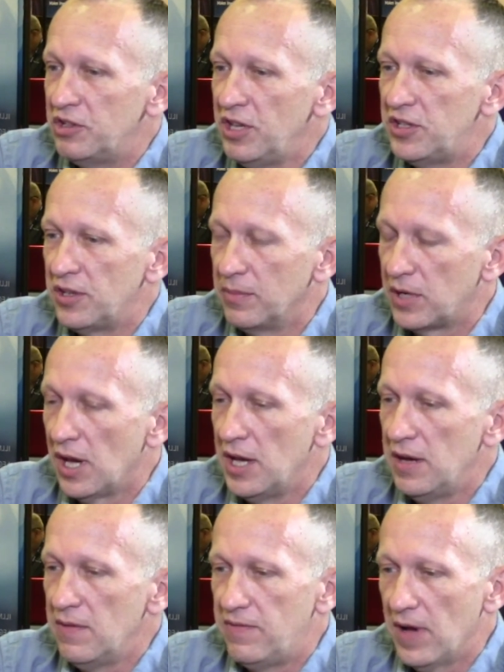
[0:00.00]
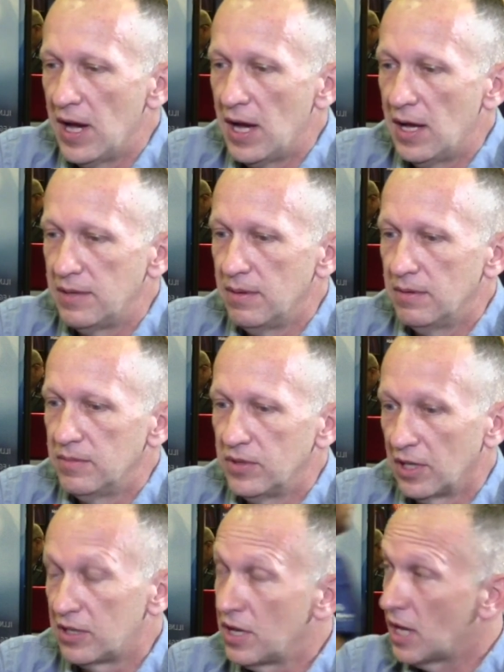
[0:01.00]
see some kind of
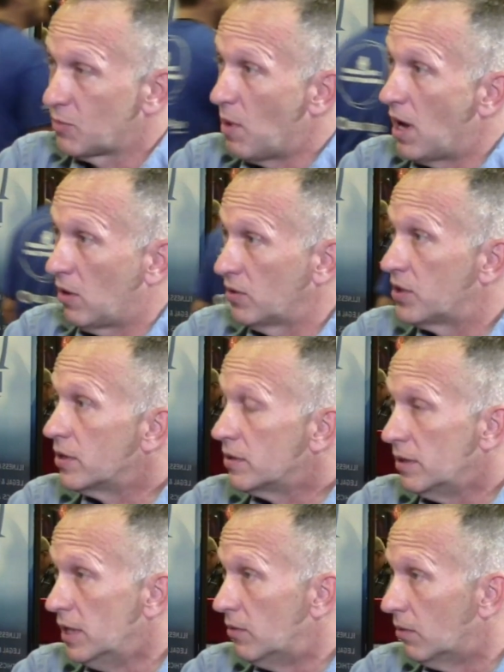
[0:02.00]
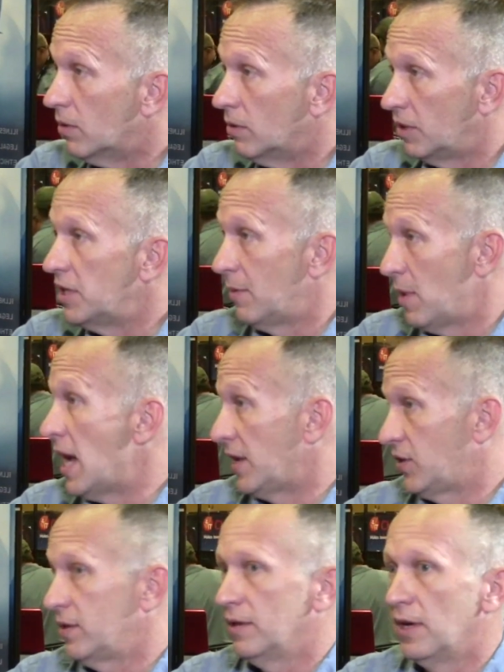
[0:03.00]
success models in rural
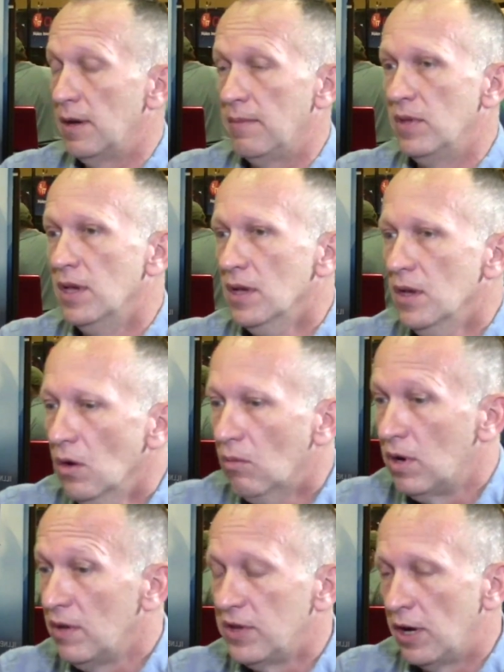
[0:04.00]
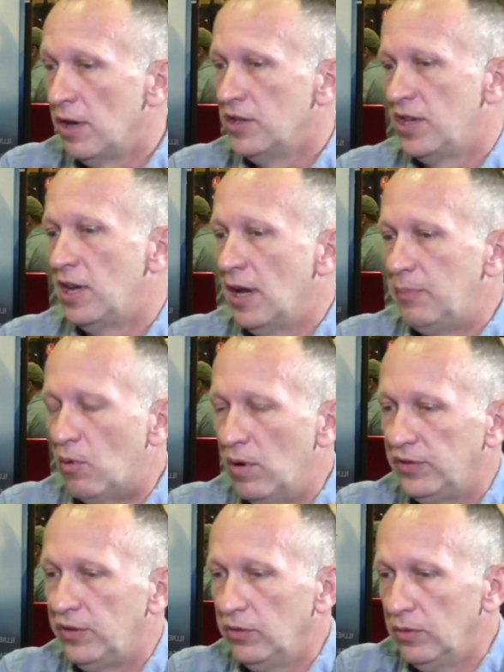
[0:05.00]
EMS. One of the areas that I
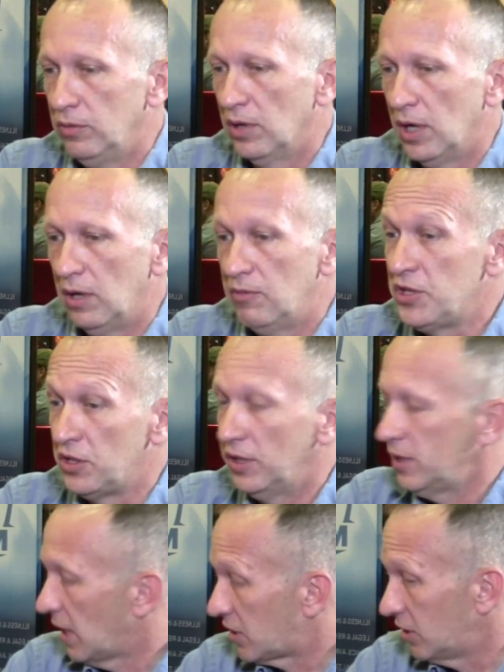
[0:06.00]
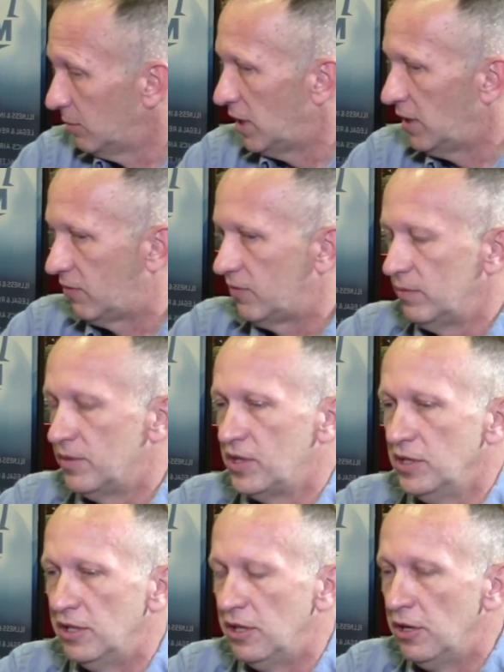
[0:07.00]
point to recently, you actually may have
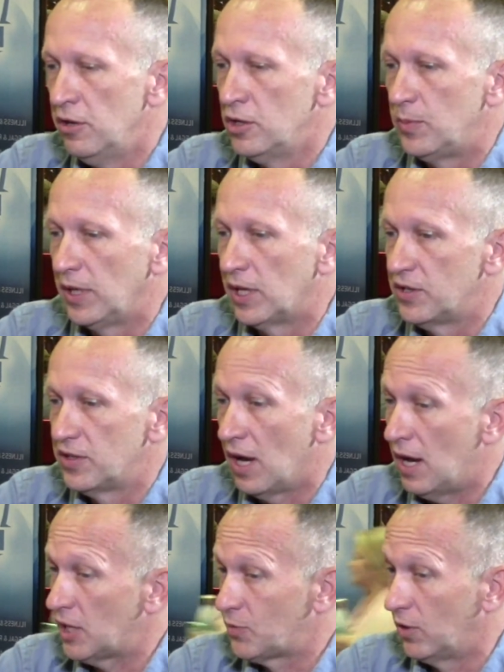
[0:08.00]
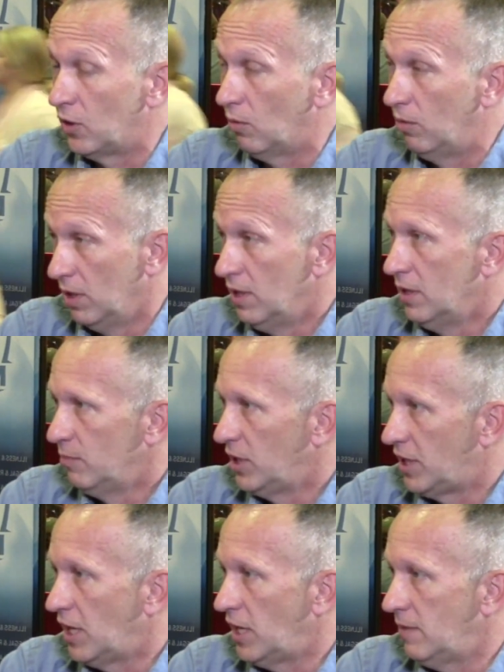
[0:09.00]
seen in the news, because the hospital
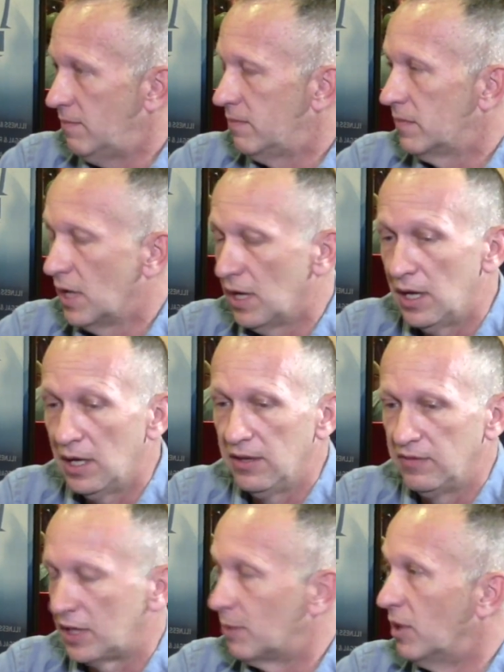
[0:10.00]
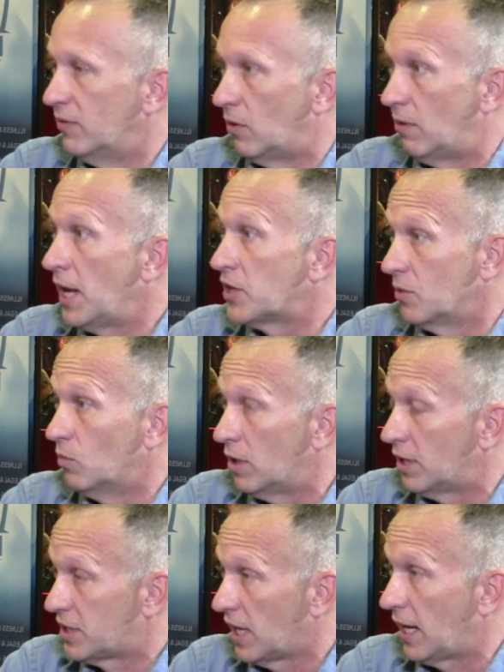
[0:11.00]
became the victim of a
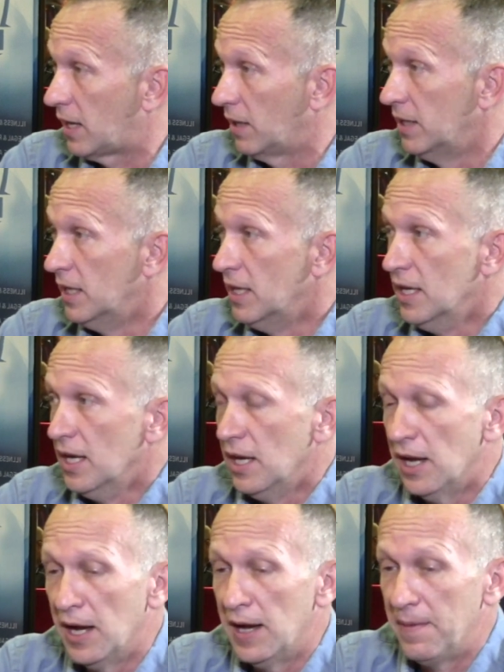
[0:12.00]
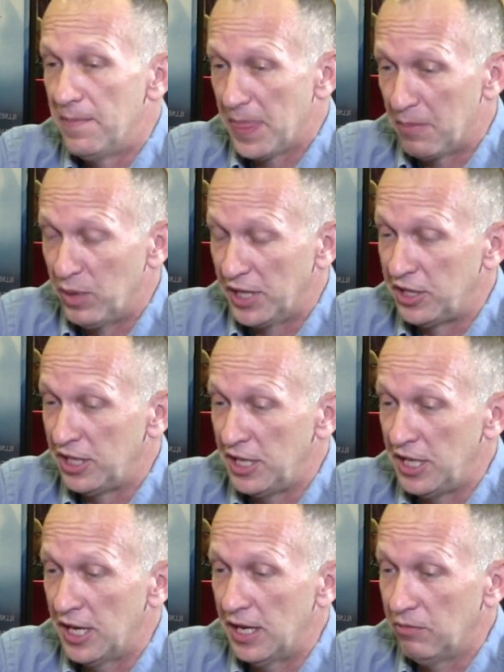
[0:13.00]
ransomware attack. But
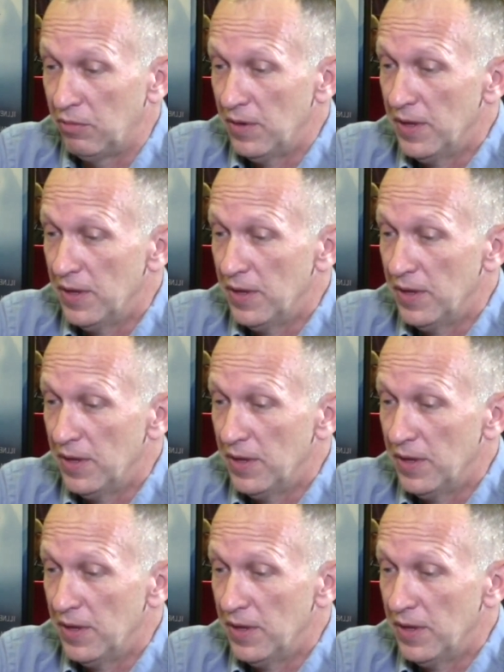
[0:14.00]
the